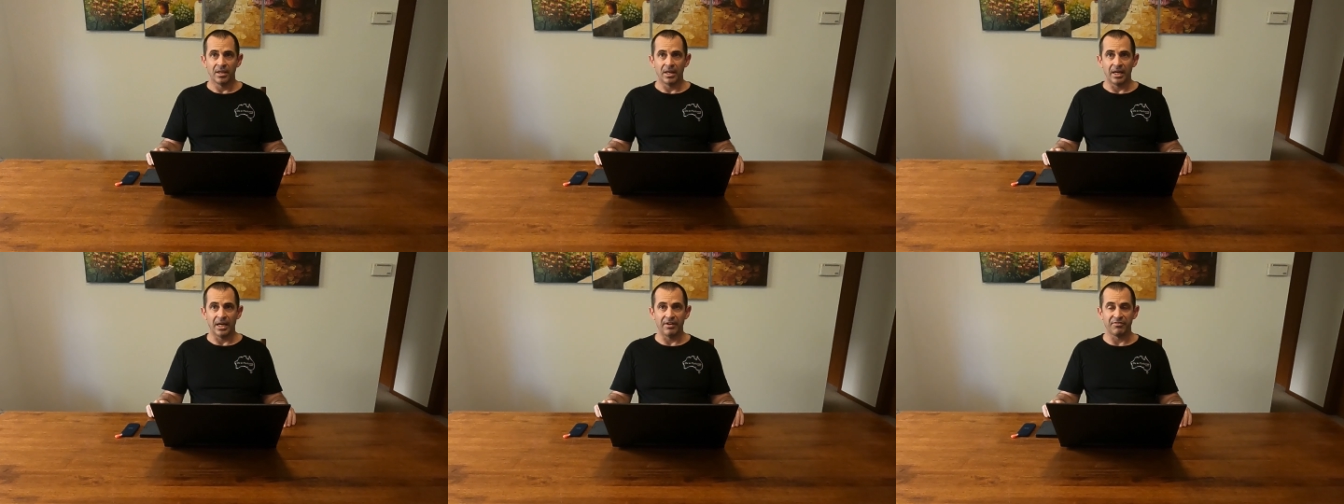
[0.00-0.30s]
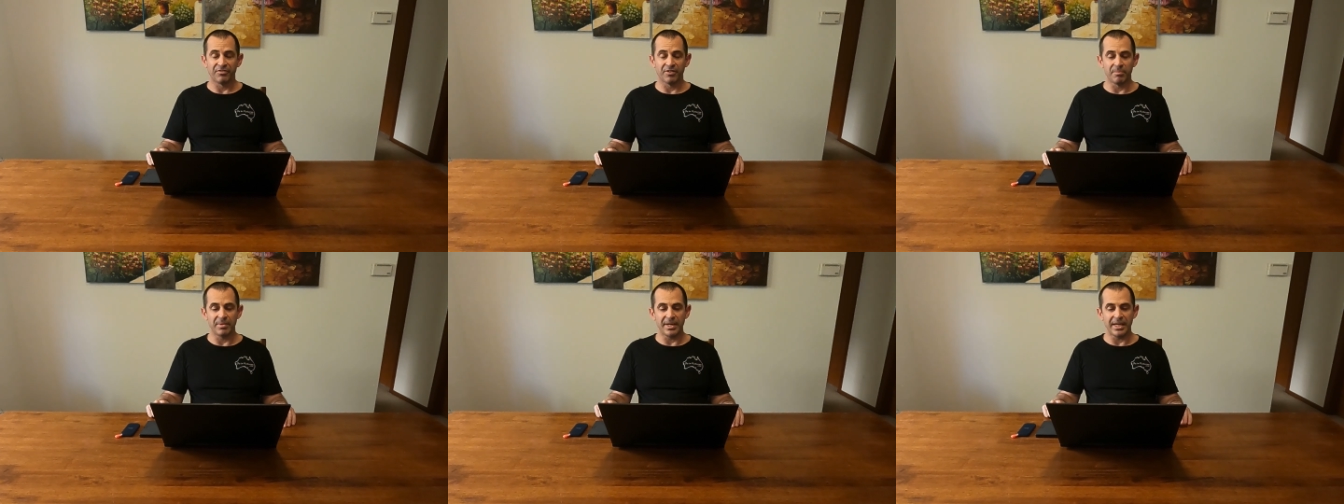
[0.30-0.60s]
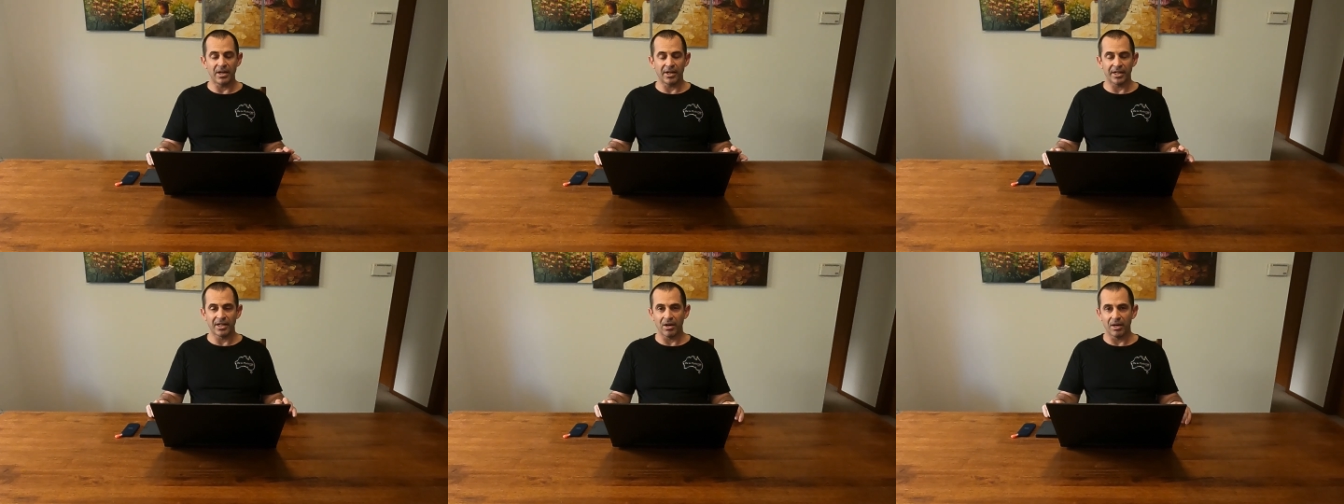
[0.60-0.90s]
Uh, for
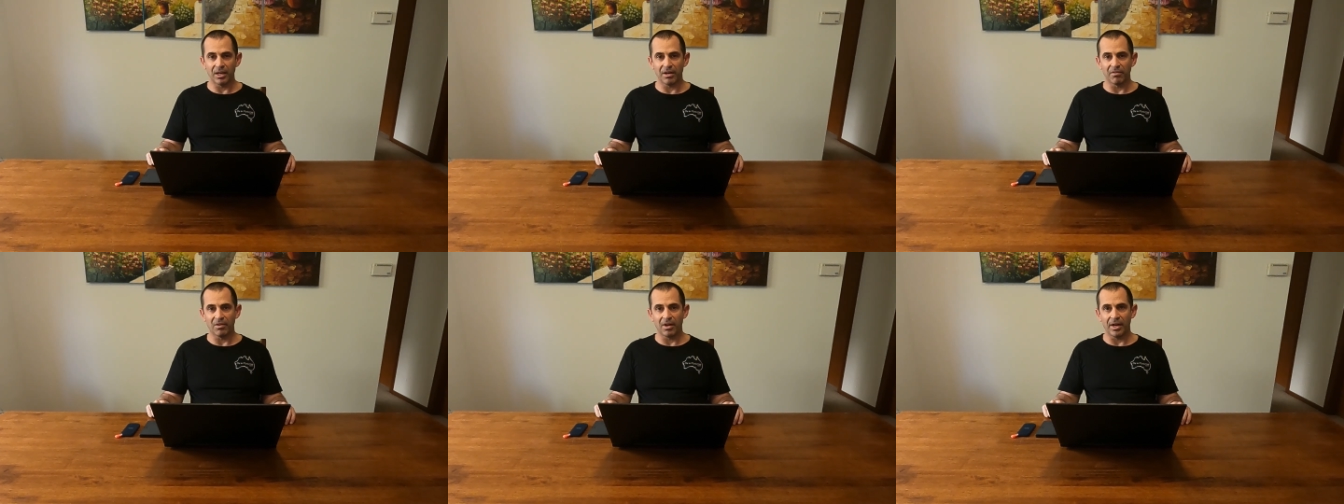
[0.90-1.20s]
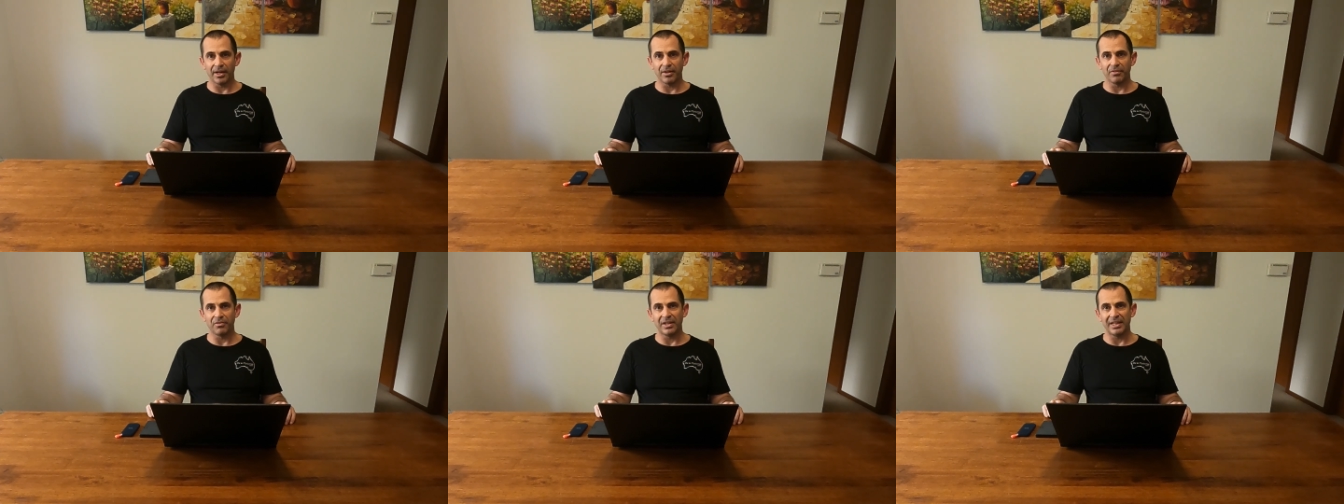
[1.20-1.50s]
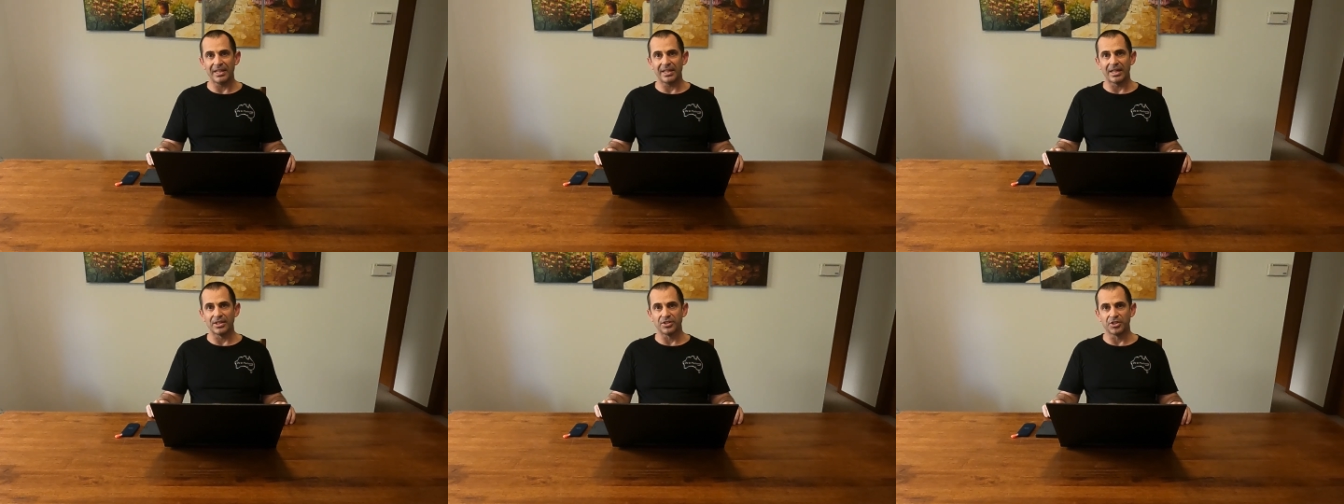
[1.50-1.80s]
me, I kind of like
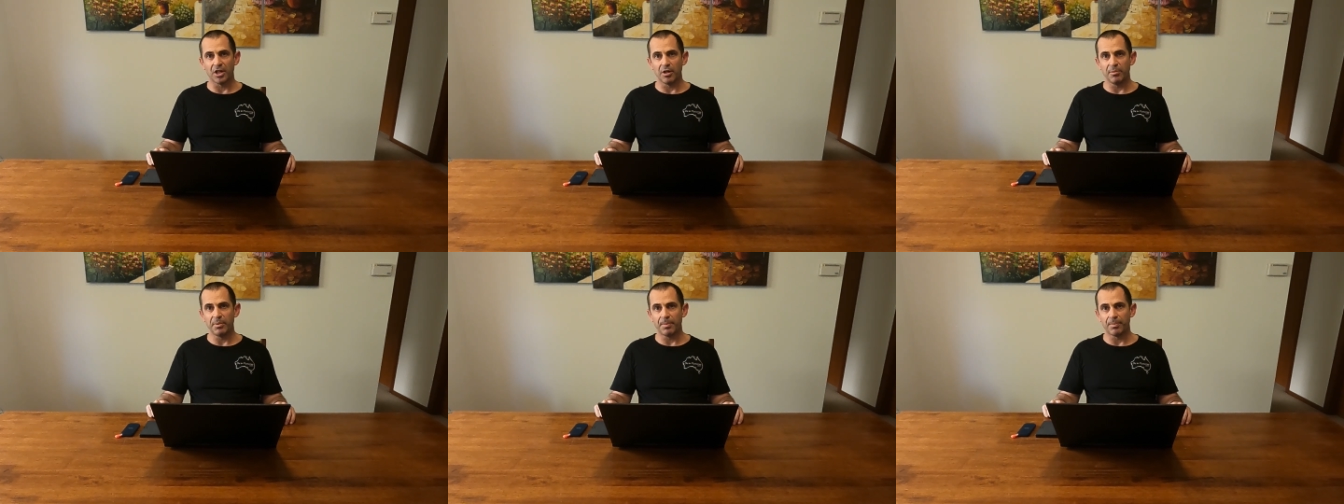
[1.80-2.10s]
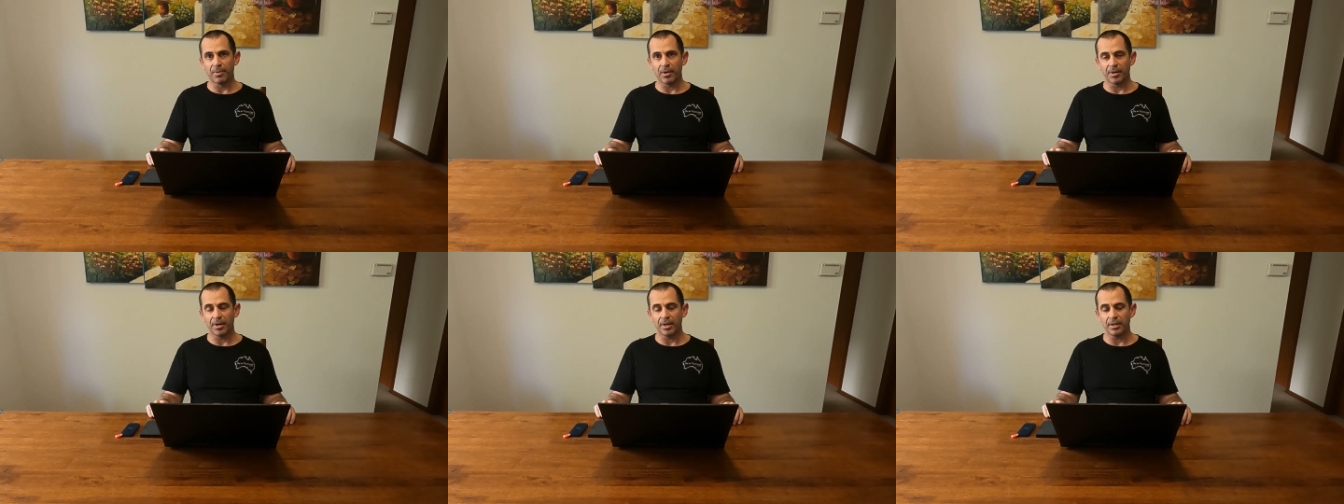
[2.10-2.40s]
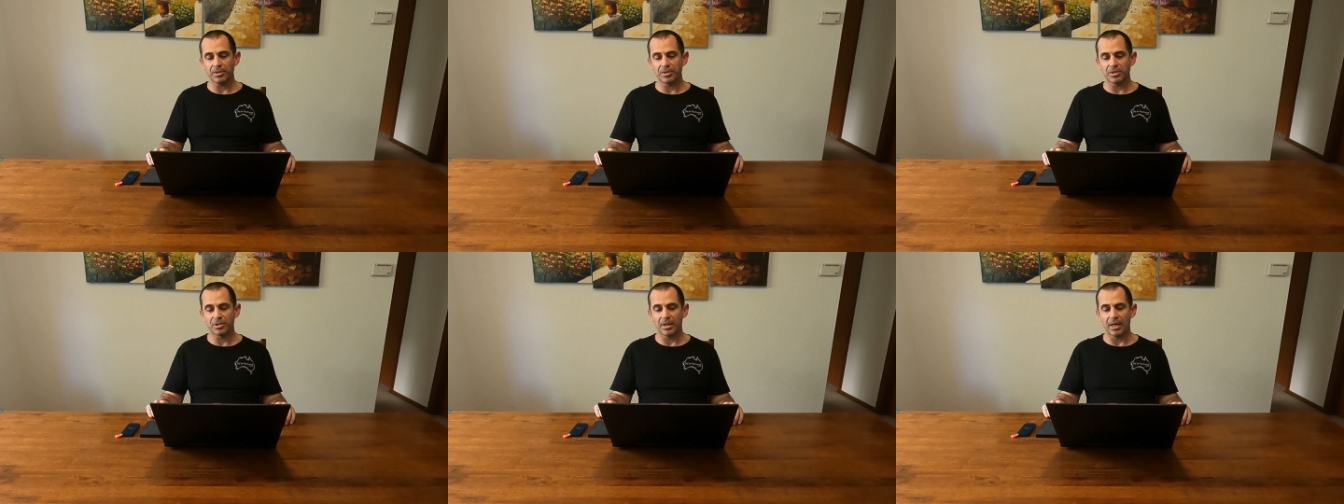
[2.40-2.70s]
the Adobe
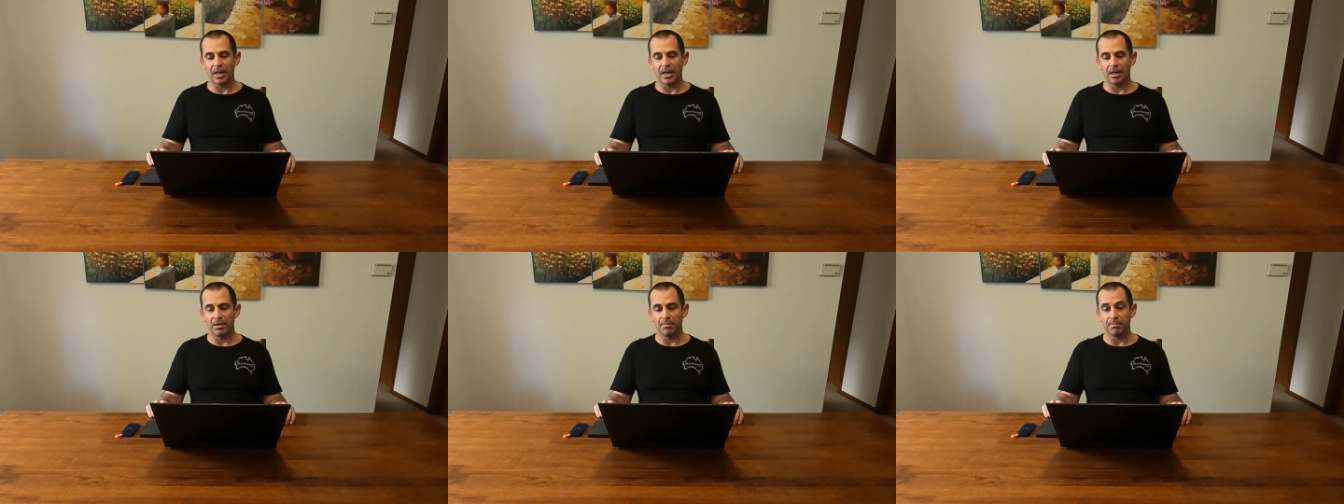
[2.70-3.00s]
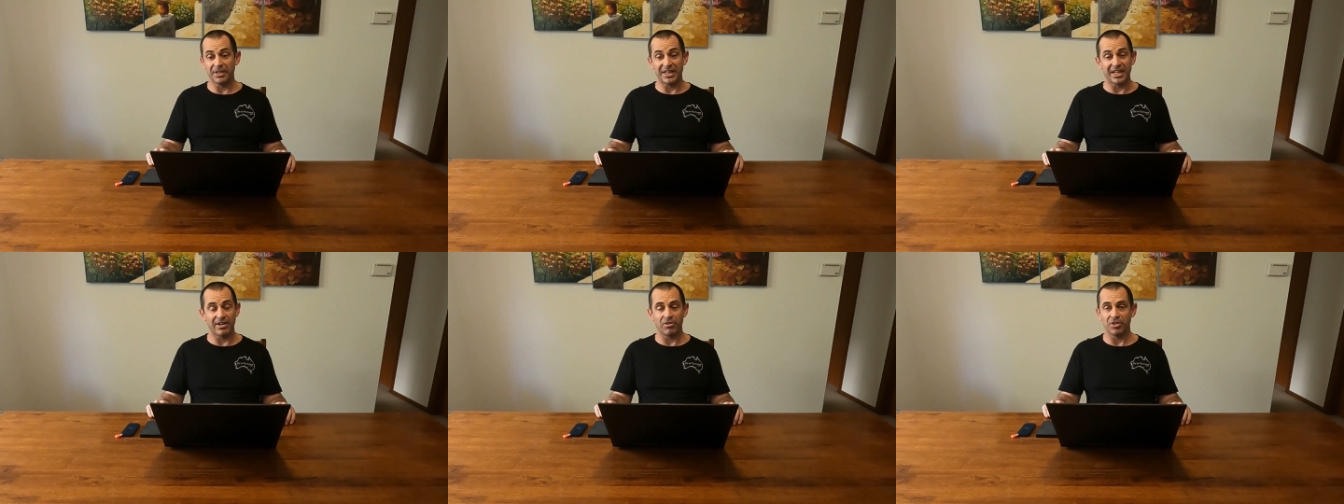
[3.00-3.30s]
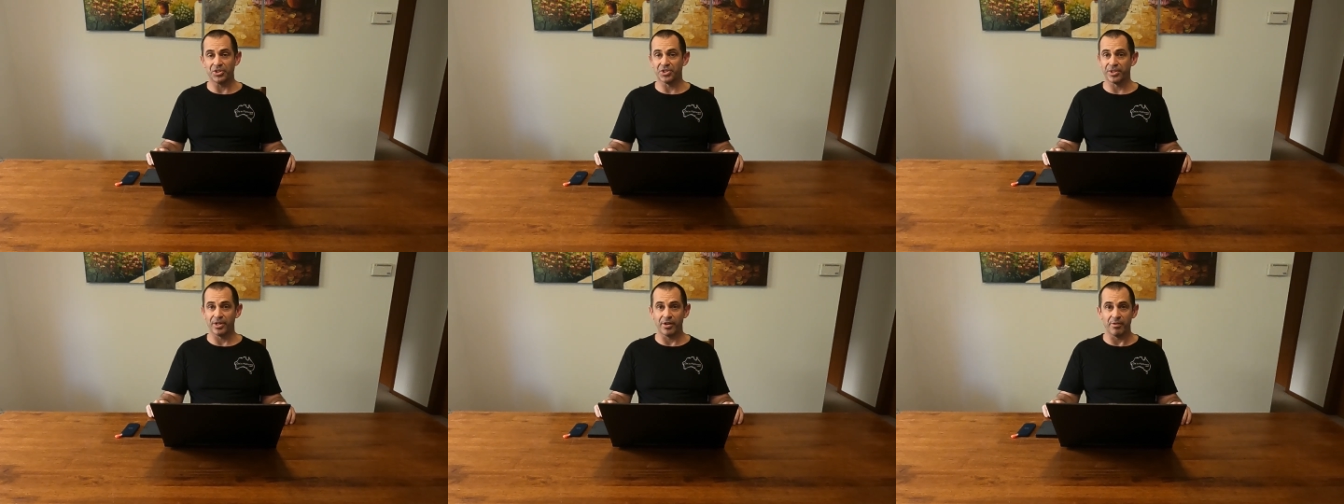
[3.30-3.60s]
products, uh, but there
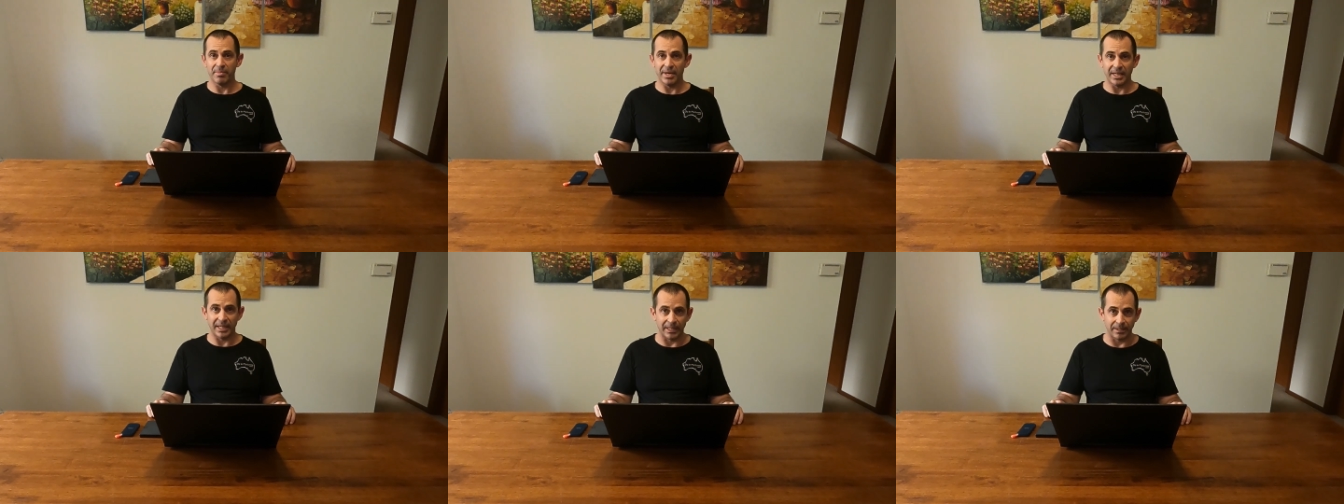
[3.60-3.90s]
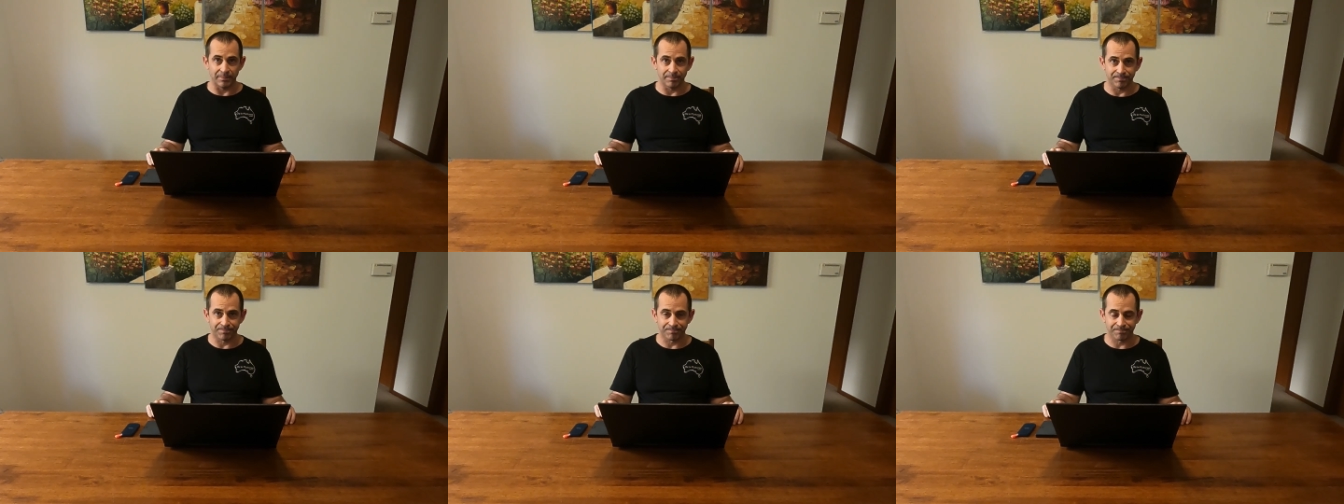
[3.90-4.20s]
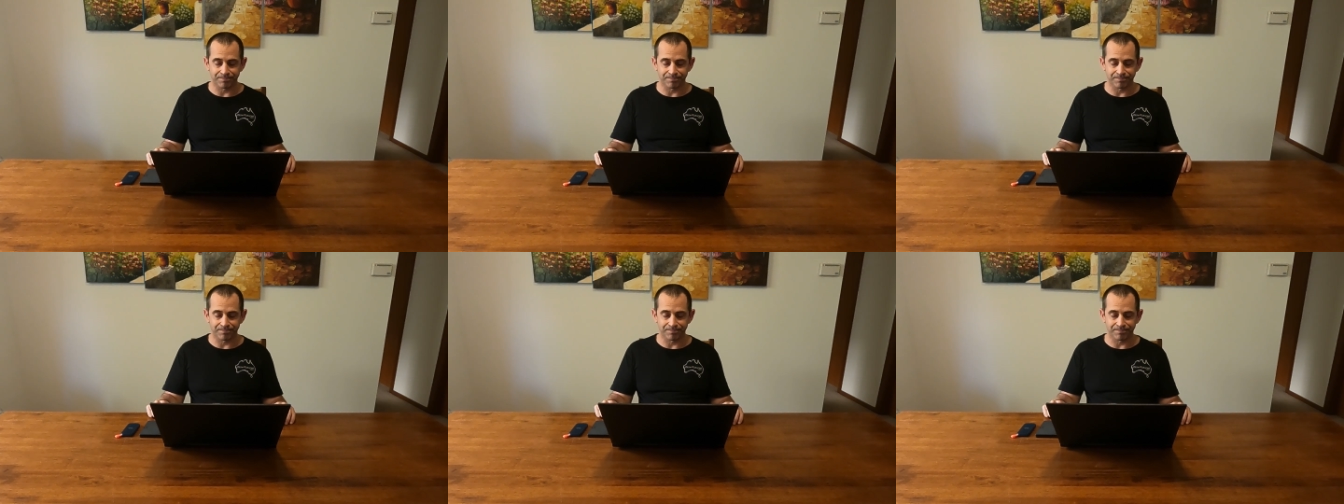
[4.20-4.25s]
are so many.